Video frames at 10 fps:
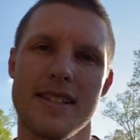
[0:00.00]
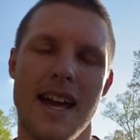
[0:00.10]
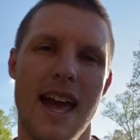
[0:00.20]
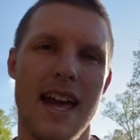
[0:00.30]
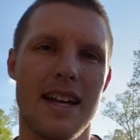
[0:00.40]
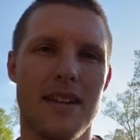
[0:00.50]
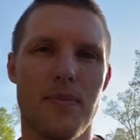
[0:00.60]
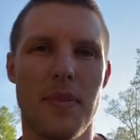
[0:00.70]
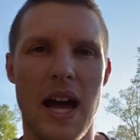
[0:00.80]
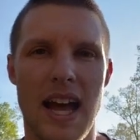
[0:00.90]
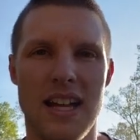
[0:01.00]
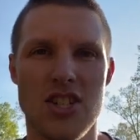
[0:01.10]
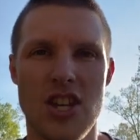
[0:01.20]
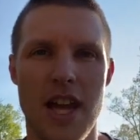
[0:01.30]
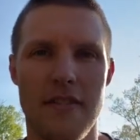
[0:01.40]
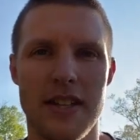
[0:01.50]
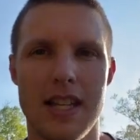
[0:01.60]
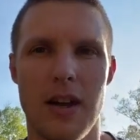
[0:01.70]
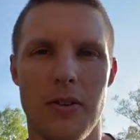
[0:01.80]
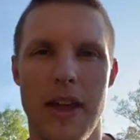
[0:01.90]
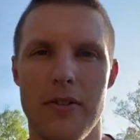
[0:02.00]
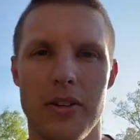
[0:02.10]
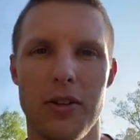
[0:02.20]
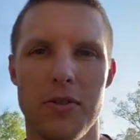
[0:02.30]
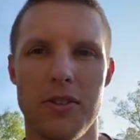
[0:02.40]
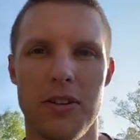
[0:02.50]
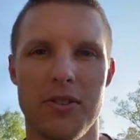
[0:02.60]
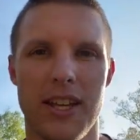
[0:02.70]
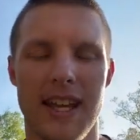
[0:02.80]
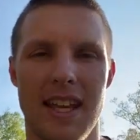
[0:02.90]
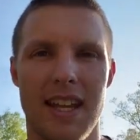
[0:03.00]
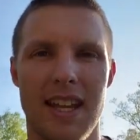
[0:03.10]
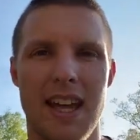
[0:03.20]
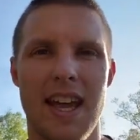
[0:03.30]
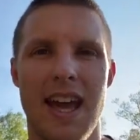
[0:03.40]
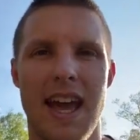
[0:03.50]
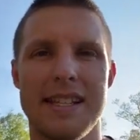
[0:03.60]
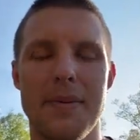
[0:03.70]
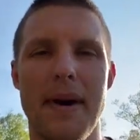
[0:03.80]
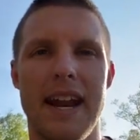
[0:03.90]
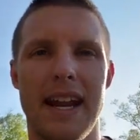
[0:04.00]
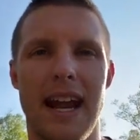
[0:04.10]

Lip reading: I hate pine shavings. I'll never use those again as a bedding.